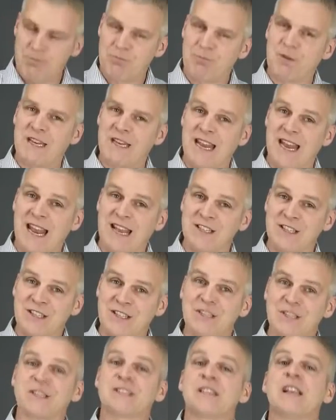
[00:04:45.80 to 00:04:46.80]
but in
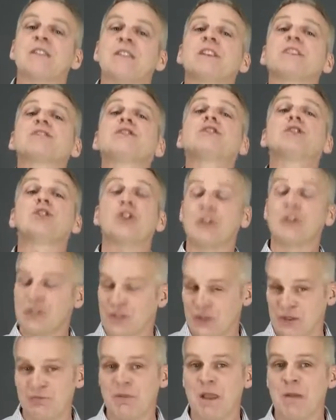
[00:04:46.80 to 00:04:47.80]
essence, there's
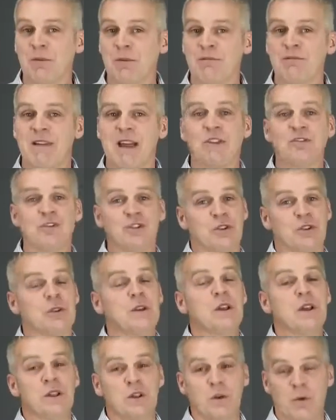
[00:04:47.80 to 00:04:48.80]
lots of people around you
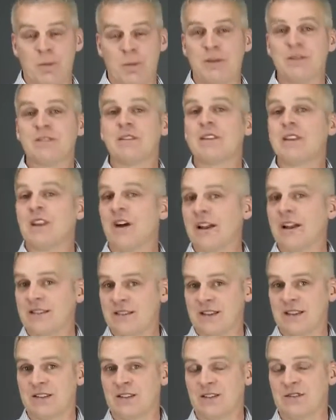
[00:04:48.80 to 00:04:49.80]
that will be
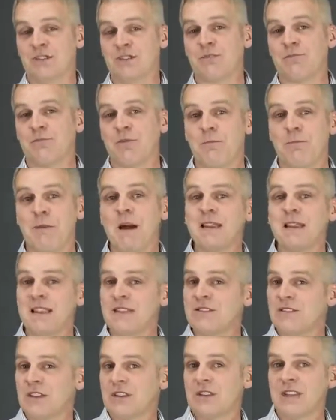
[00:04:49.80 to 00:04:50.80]
delighted to sort of put money
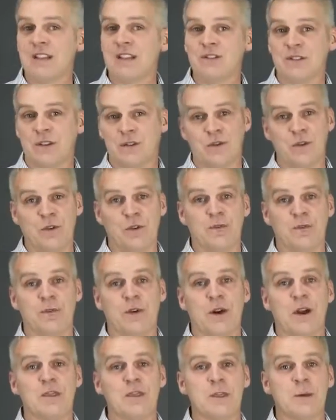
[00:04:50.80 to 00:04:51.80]
into the deals if you can
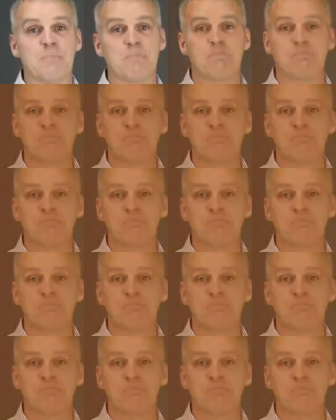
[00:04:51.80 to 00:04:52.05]
find them.